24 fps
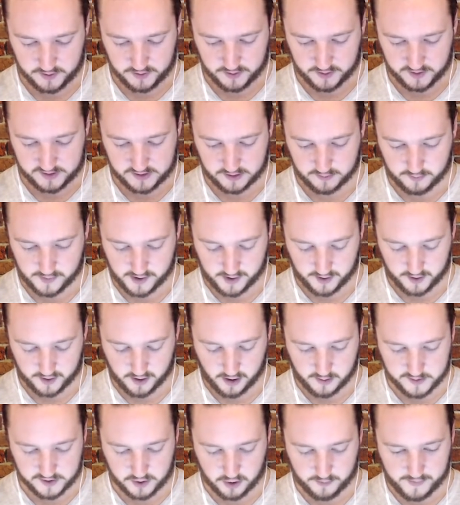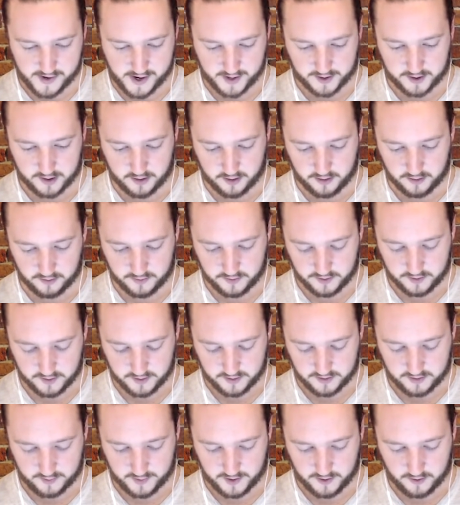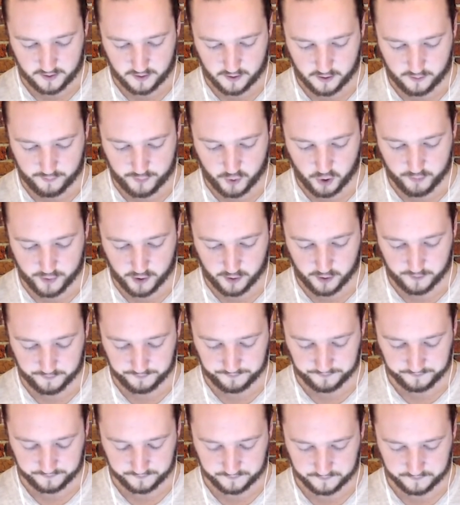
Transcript: Get some uh, goblins going back here. Then we can go boom, boom.